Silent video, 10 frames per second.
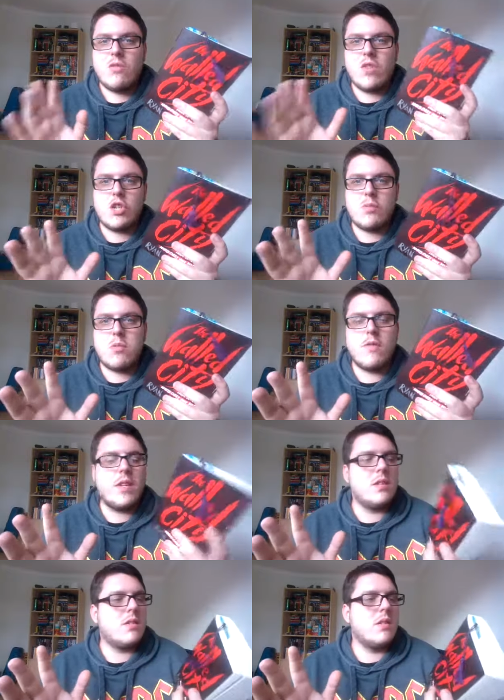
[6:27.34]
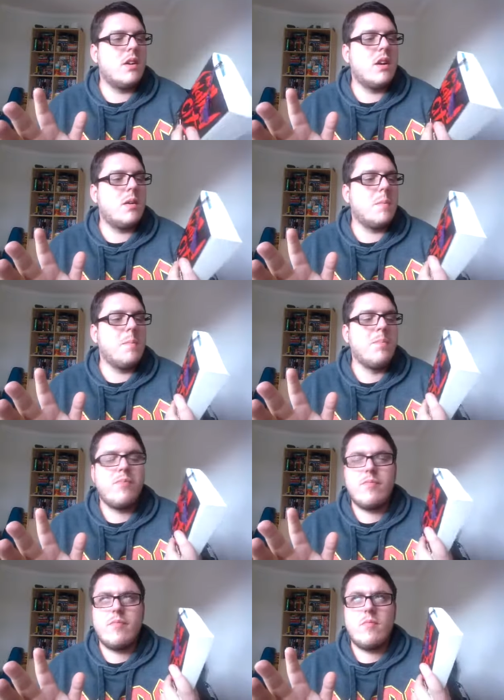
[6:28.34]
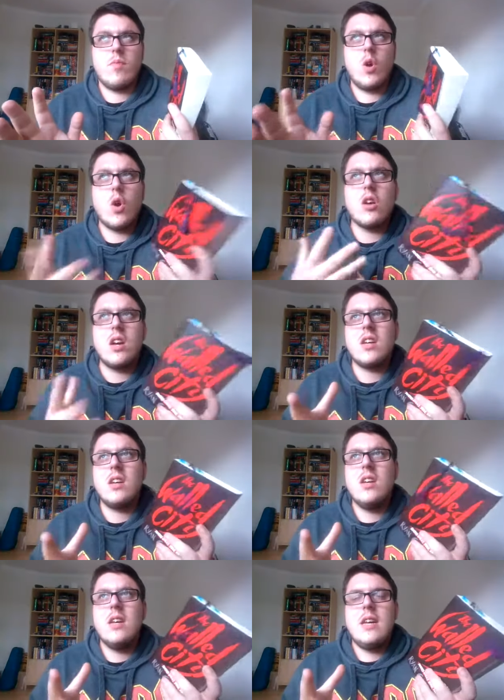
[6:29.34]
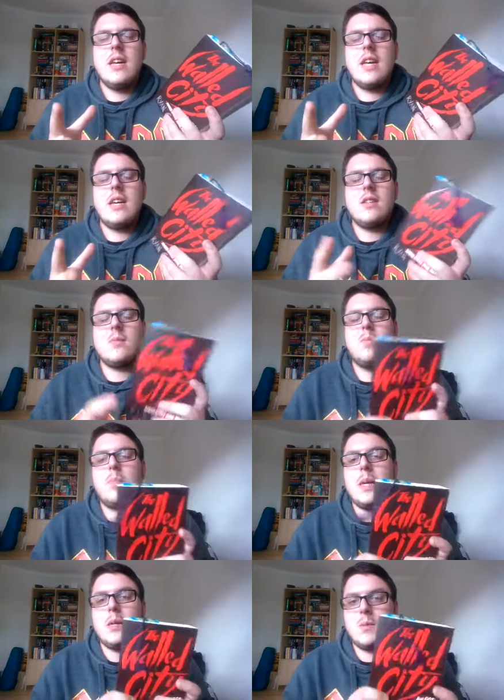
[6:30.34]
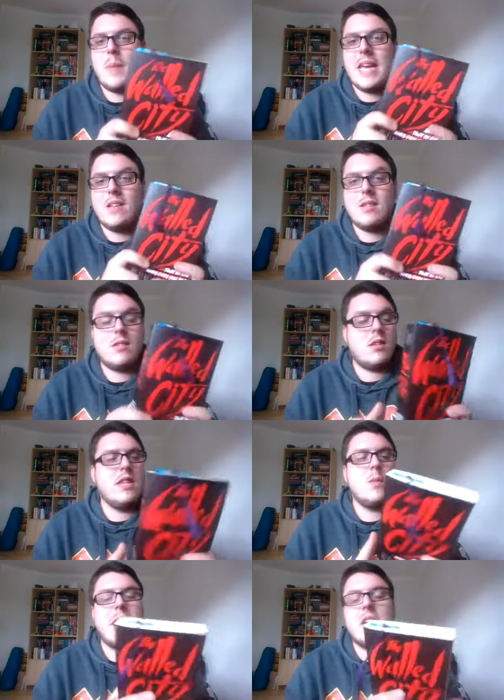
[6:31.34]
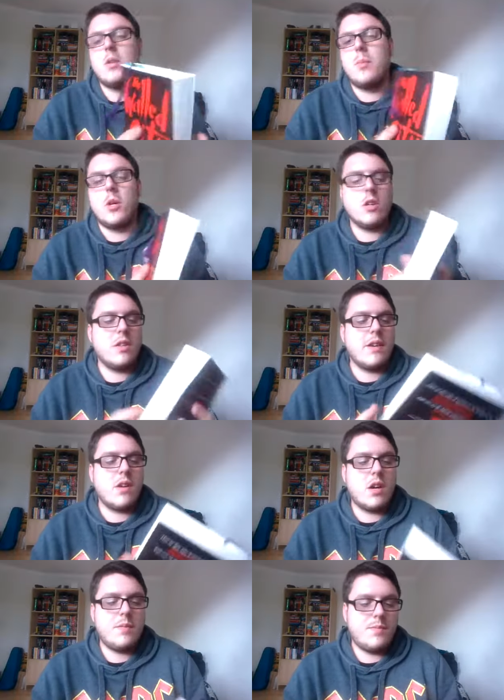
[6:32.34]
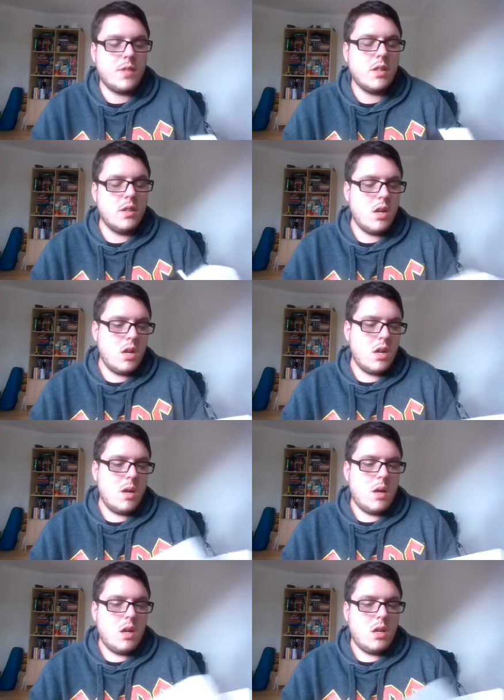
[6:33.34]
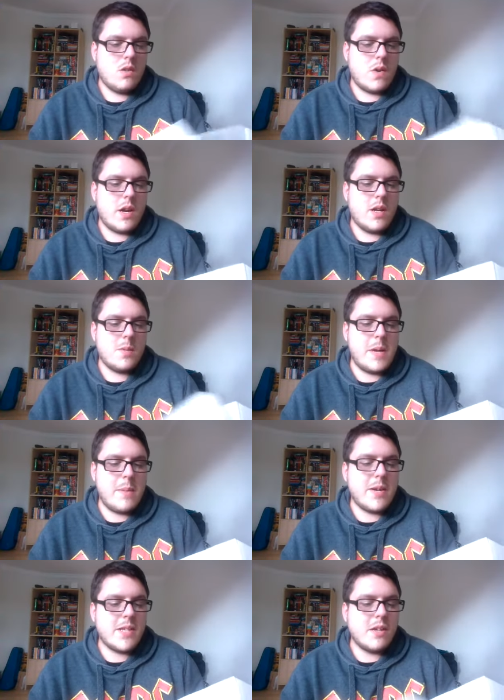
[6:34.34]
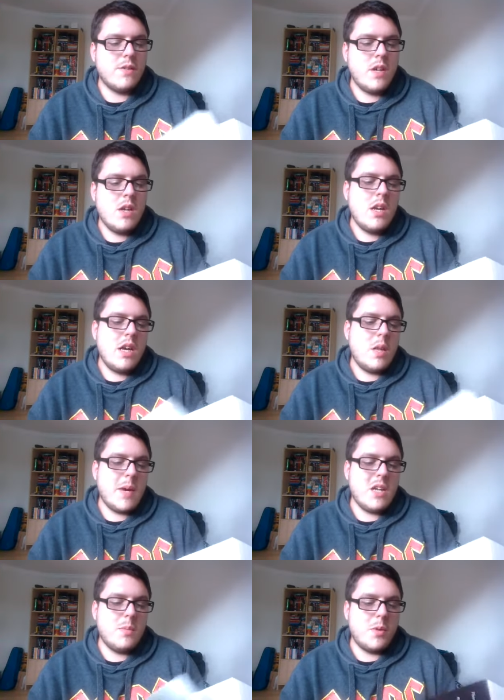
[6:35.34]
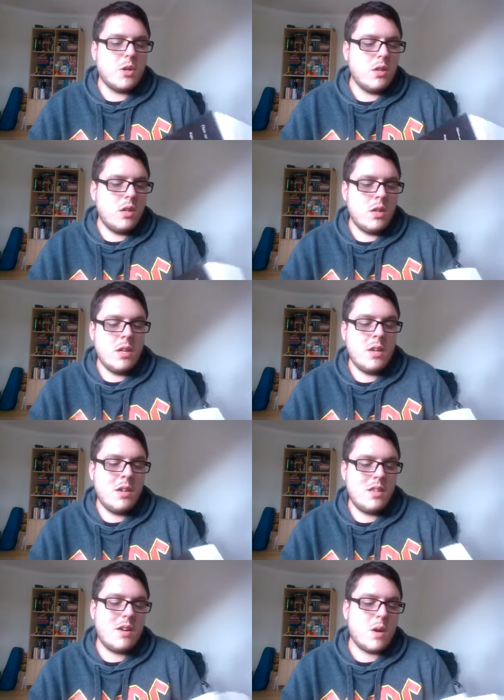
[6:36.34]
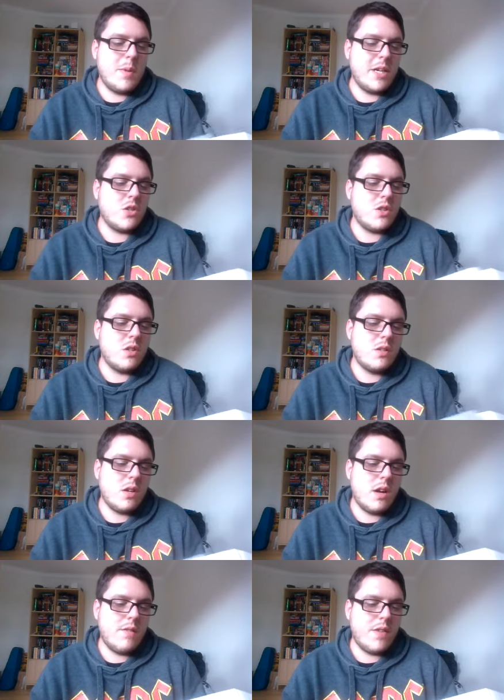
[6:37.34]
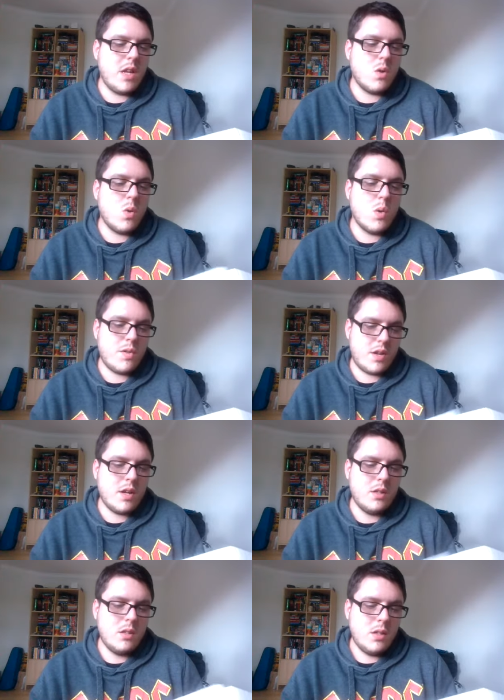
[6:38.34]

rich province, um, or like it's it's based in the back of the book. There are sorry, I'll explain myself. In the back of the book, there are pictures of the author,